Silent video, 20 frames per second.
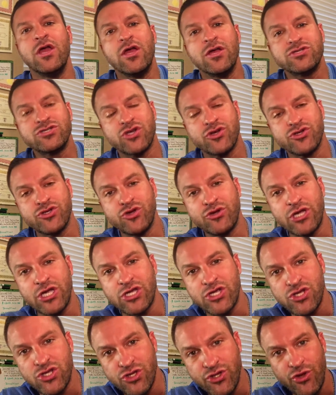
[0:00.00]
so you
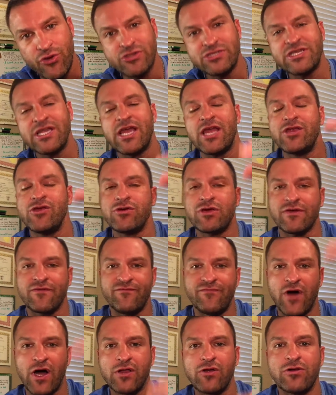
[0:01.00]
can use it and you can
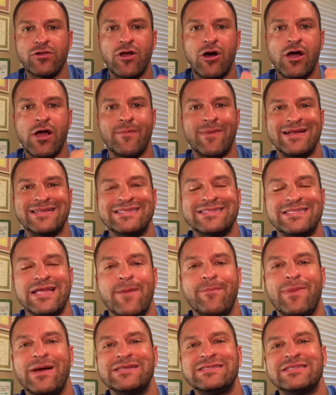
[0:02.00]
follow along in my
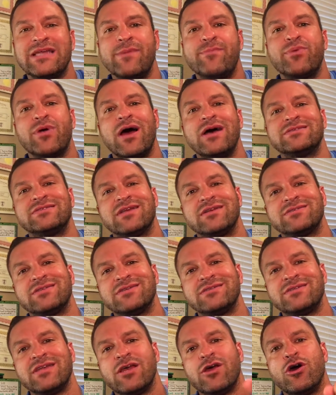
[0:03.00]
step-by-step -step
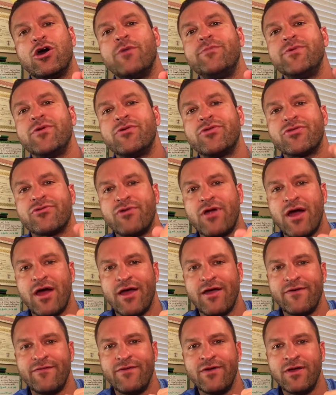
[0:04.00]
processes to help you
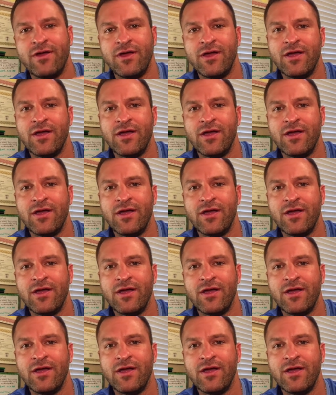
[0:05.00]
thrive.